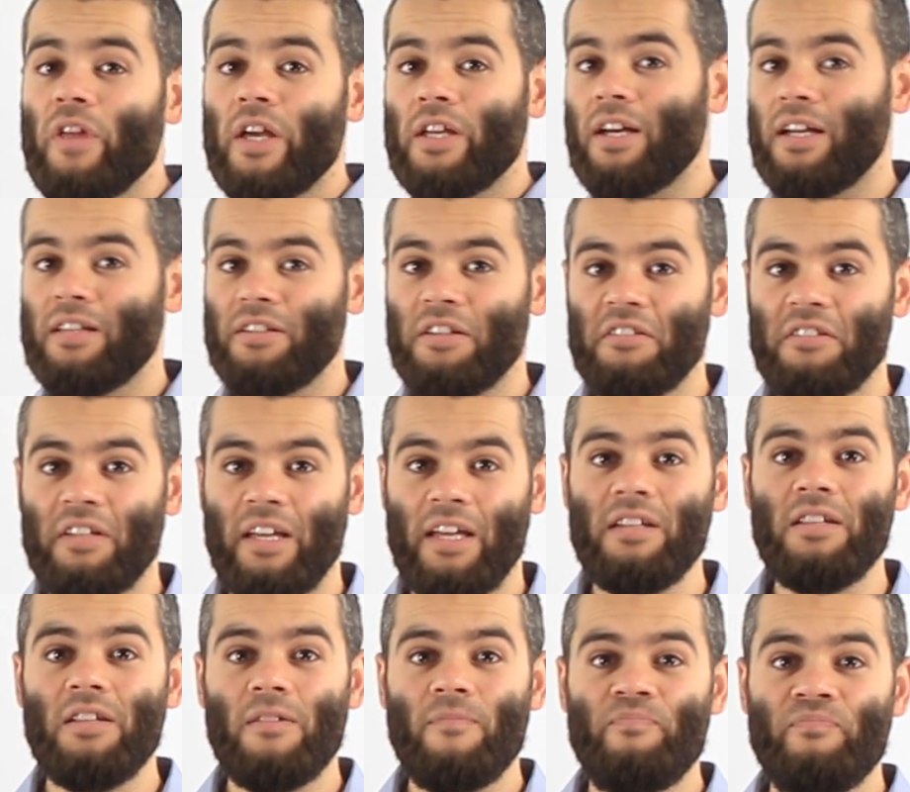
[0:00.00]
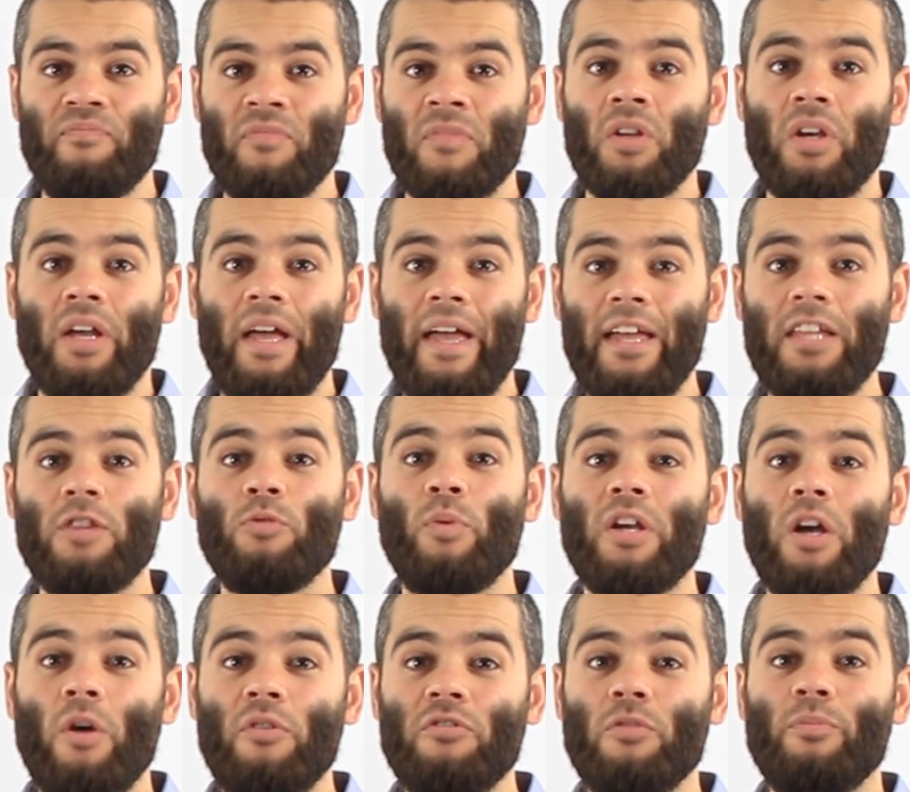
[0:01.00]
that you understand it, and
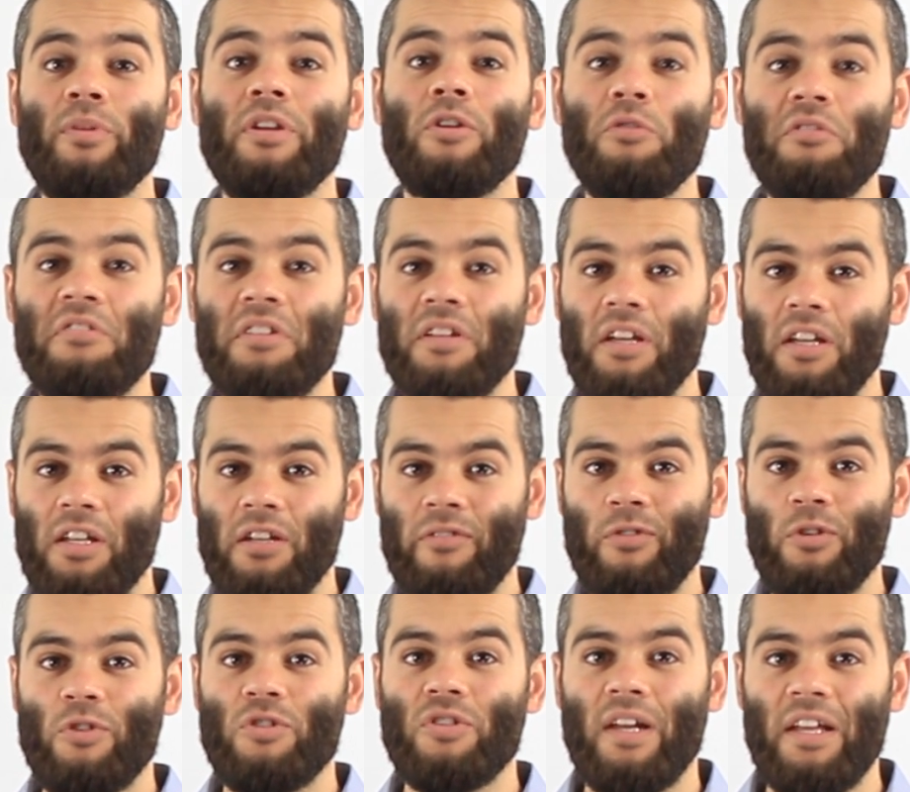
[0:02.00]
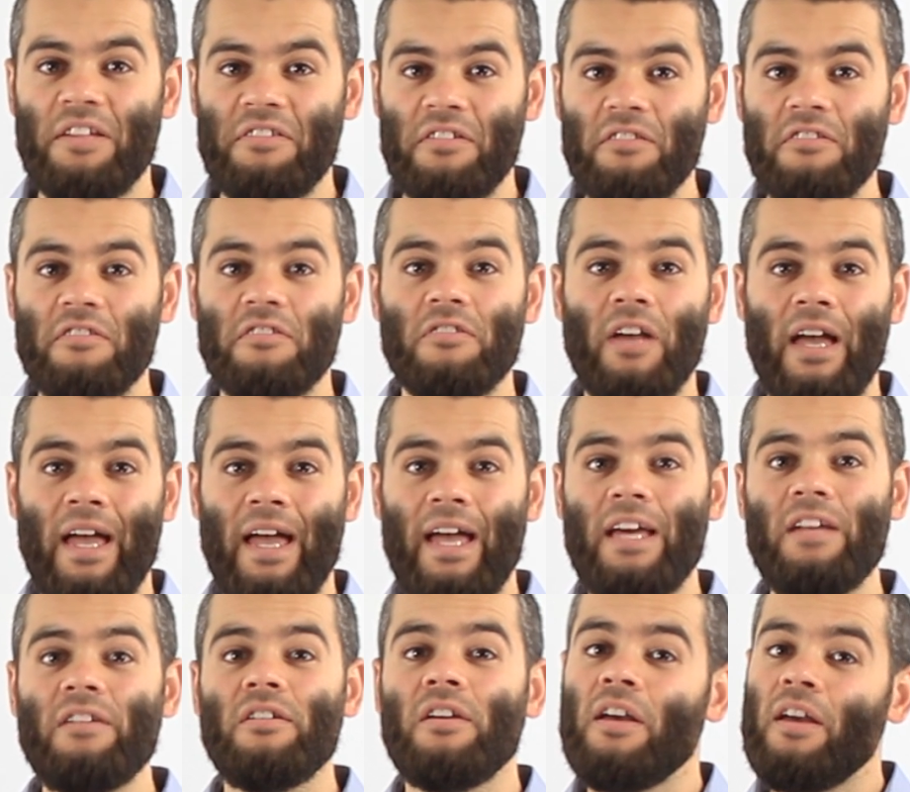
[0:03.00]
we're going to be using it in future lessons to
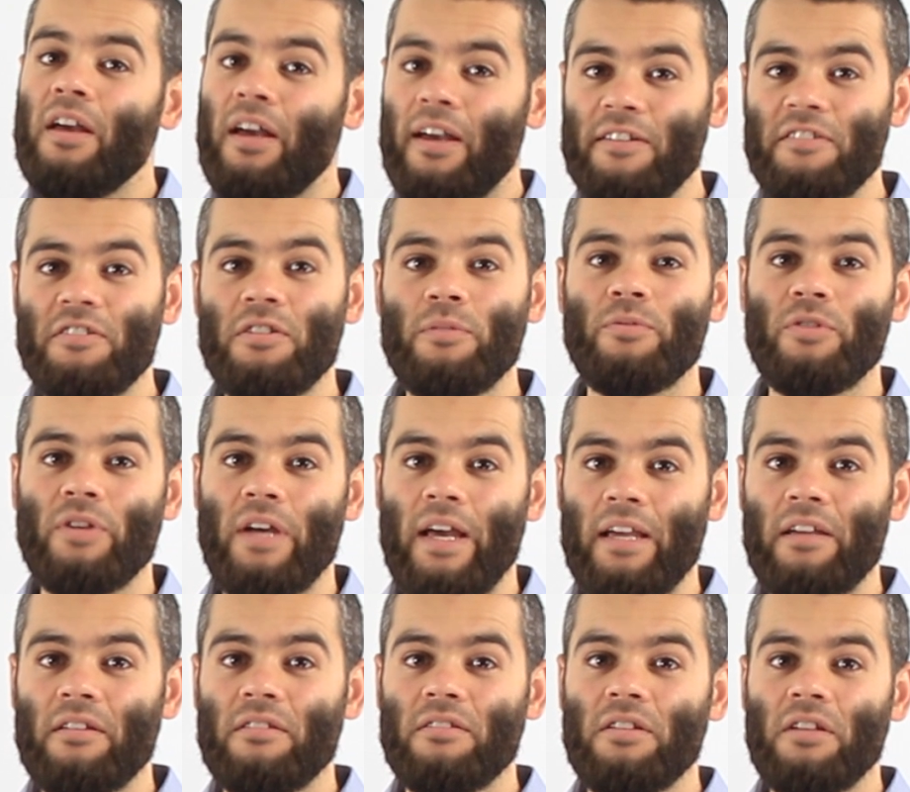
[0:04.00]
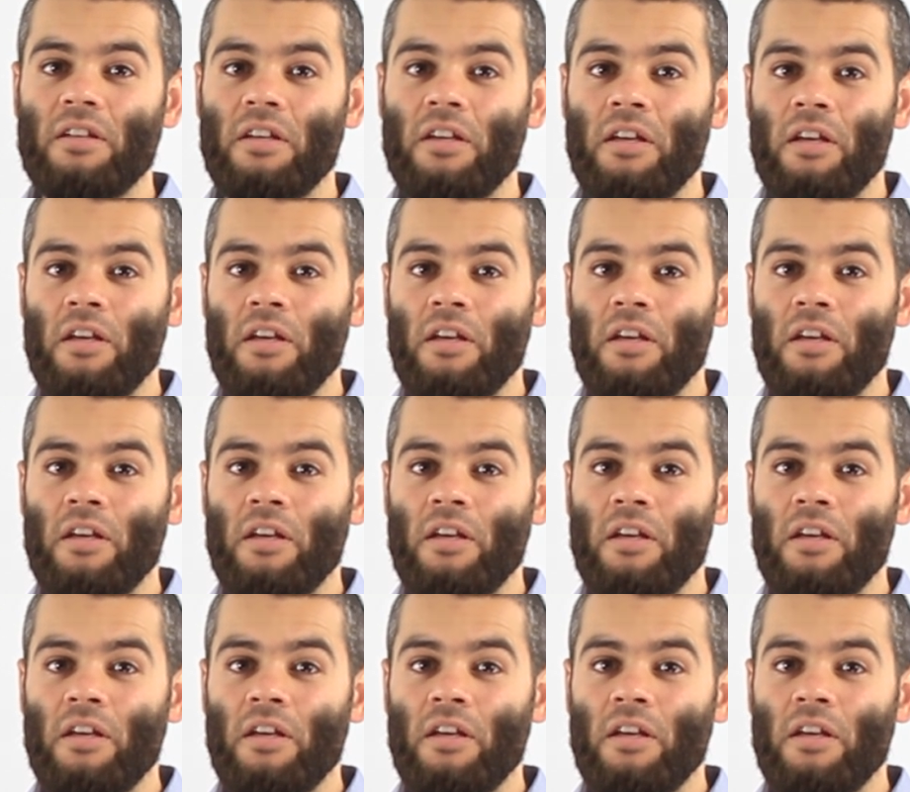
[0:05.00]
add and subtract